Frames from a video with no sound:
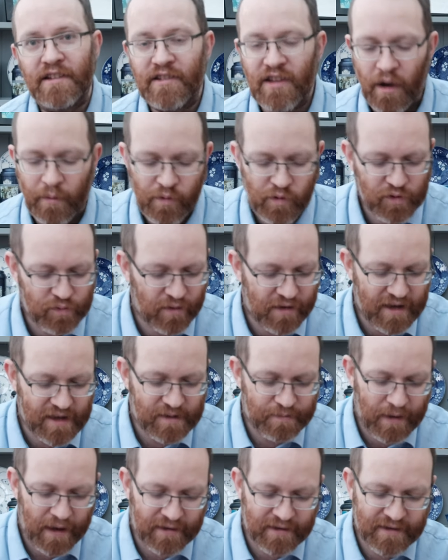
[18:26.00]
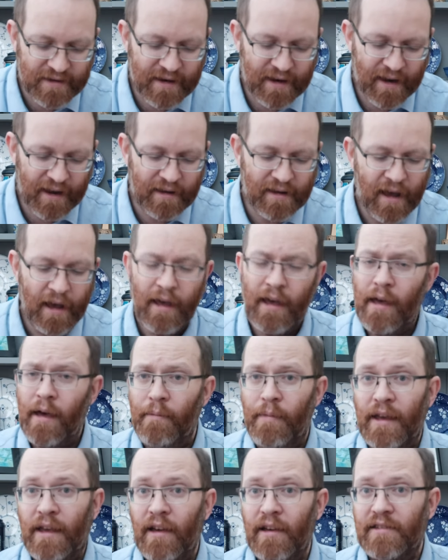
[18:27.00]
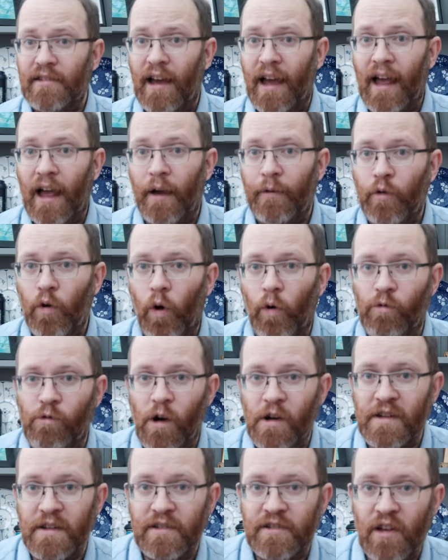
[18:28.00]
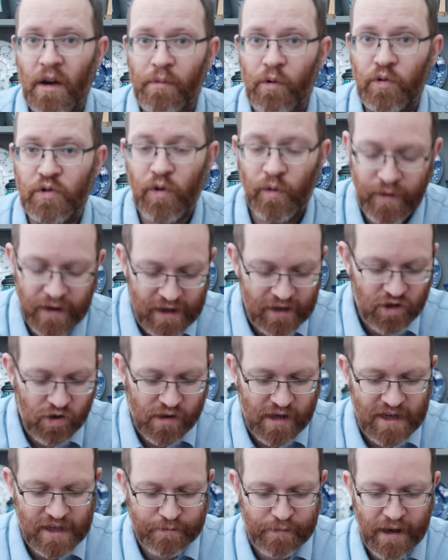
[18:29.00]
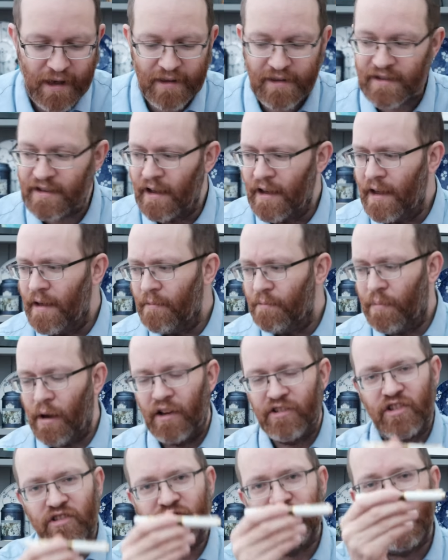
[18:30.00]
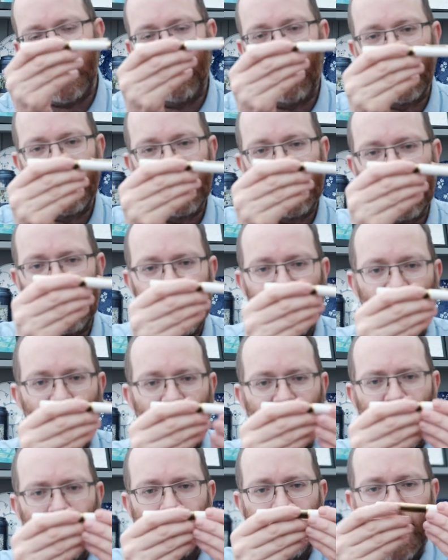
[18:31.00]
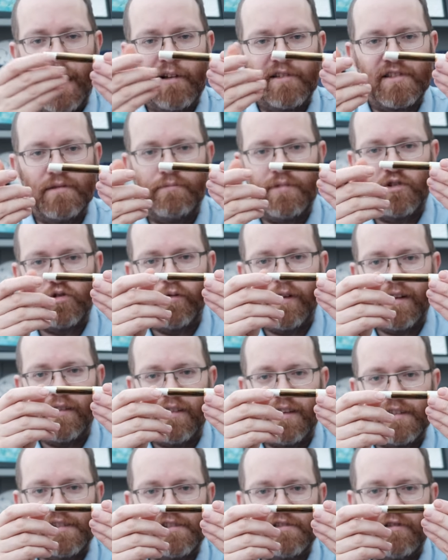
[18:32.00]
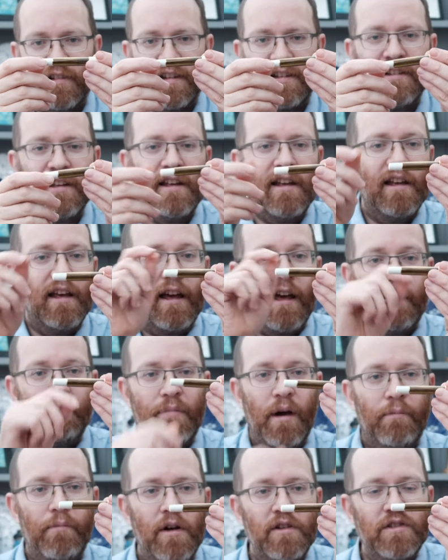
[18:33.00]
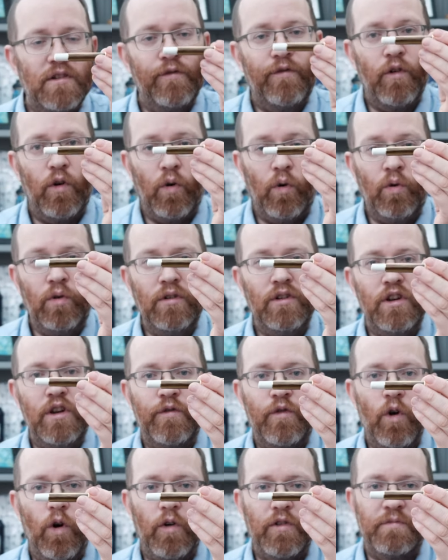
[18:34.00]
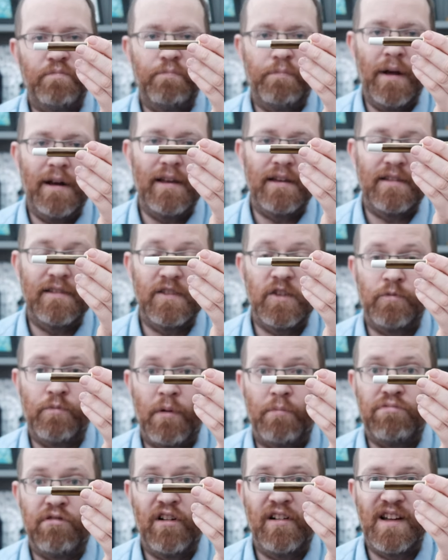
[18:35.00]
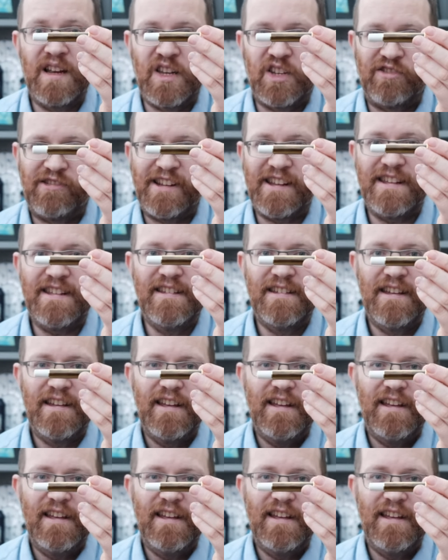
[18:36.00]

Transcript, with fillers: samples with these pens today because I have got writing samples of each of these pens. But I just really wanted to do a comparison between these three. But most of all, you've got Pelikan's proprietary